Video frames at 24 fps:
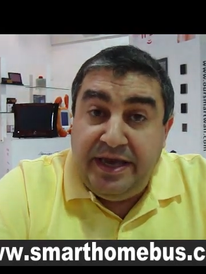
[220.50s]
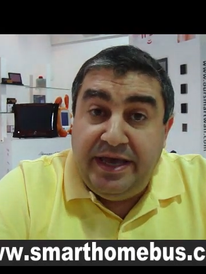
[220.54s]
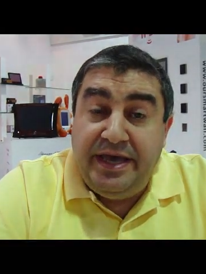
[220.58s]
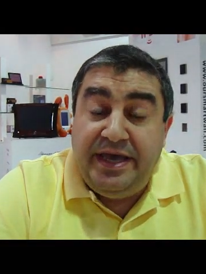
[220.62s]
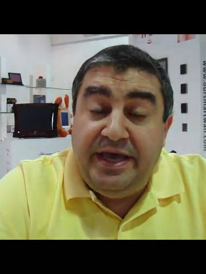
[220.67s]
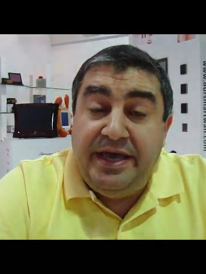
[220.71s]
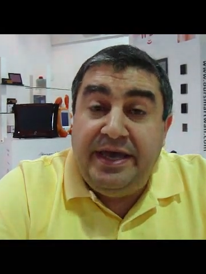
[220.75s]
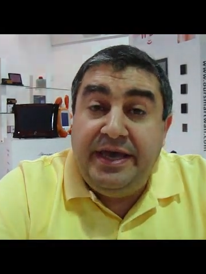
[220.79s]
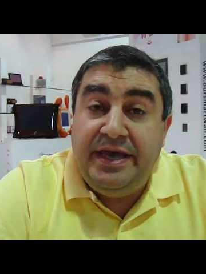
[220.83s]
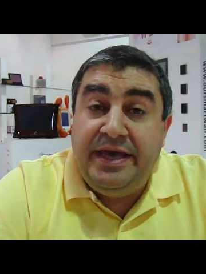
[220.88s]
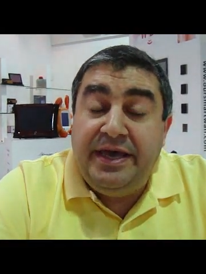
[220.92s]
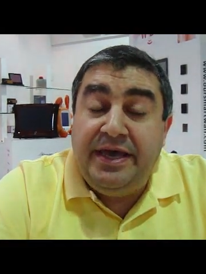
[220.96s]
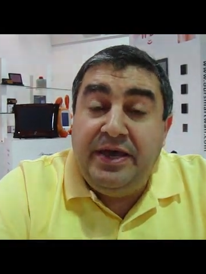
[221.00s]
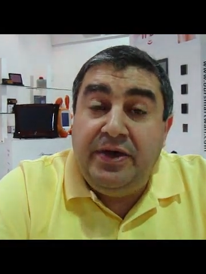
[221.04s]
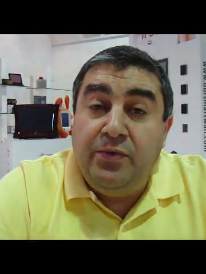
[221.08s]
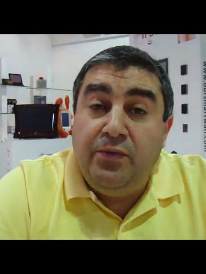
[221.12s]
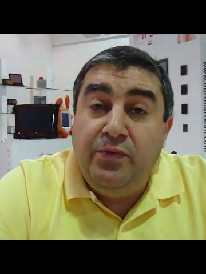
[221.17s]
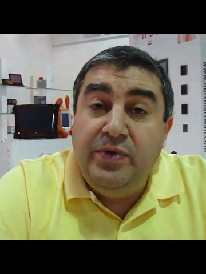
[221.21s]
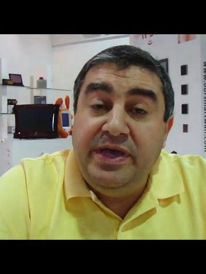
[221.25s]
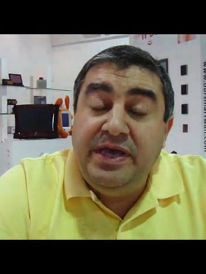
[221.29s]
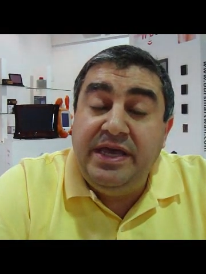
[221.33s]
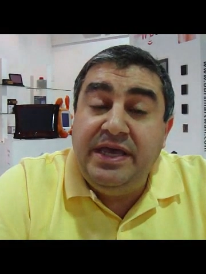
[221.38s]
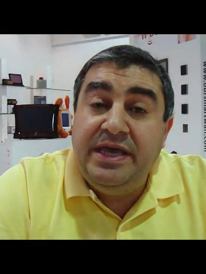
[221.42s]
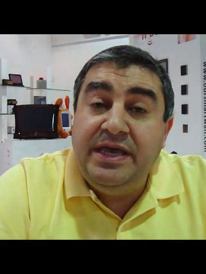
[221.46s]
uh,
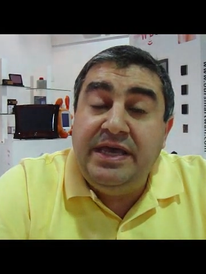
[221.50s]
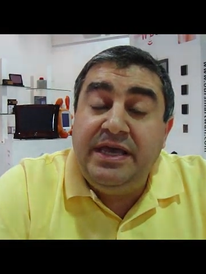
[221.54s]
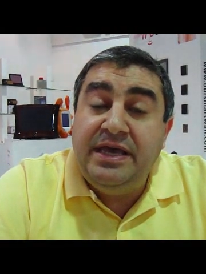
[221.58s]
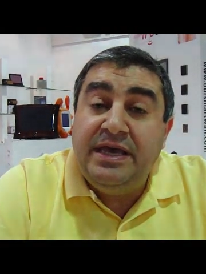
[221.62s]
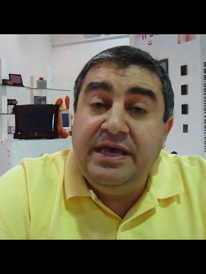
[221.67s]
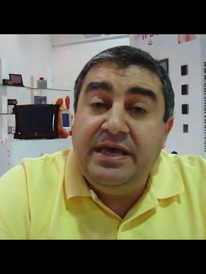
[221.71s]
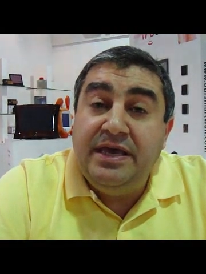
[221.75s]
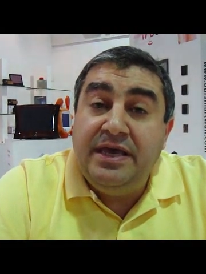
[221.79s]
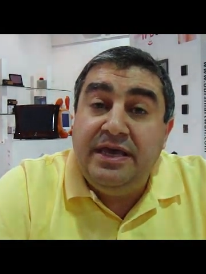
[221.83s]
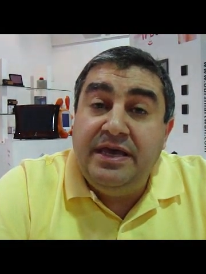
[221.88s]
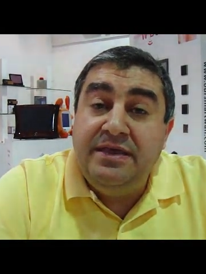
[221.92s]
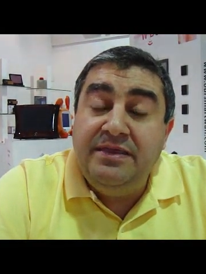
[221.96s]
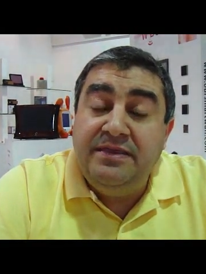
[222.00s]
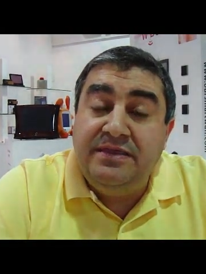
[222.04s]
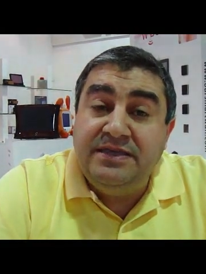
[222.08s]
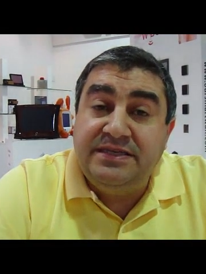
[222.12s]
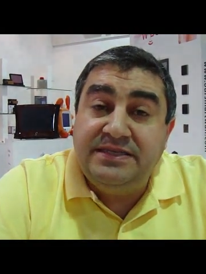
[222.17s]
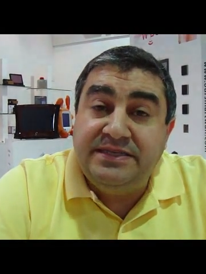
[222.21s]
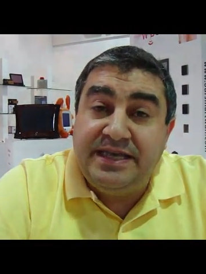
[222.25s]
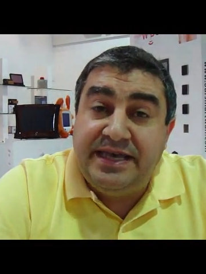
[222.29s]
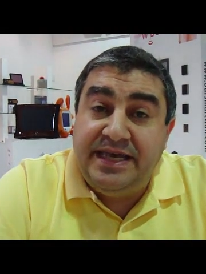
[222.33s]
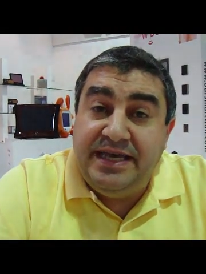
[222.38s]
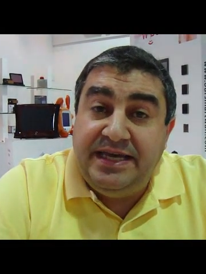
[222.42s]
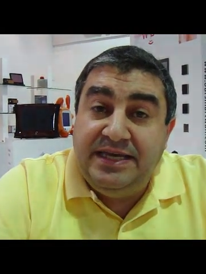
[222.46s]
we in
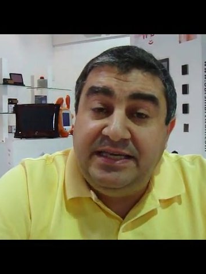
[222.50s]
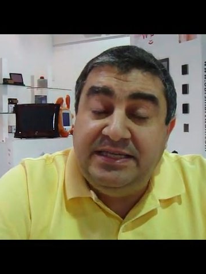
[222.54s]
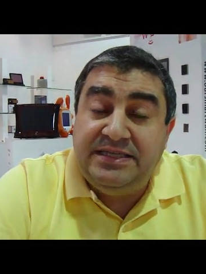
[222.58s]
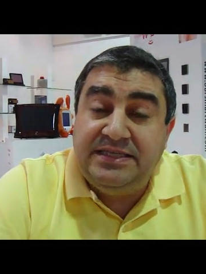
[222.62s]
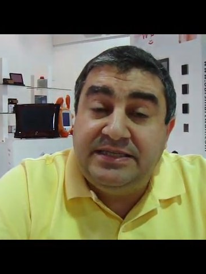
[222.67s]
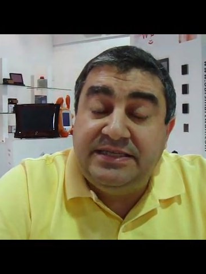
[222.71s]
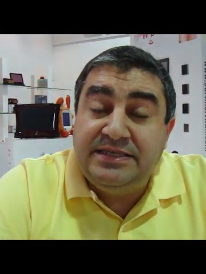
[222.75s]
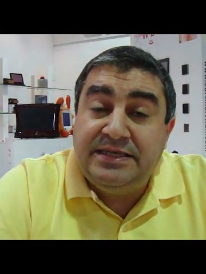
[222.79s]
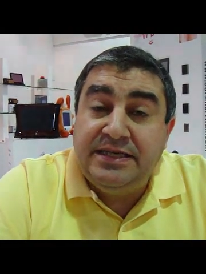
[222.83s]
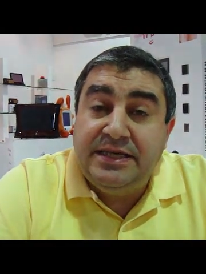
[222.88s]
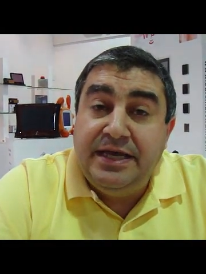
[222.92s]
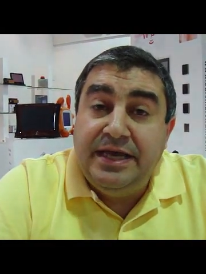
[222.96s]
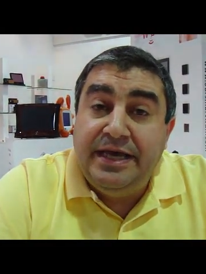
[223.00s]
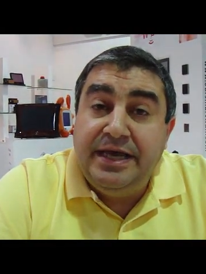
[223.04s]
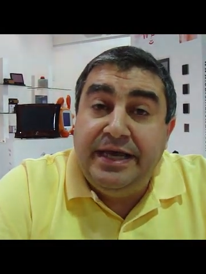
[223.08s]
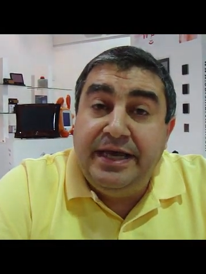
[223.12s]
this case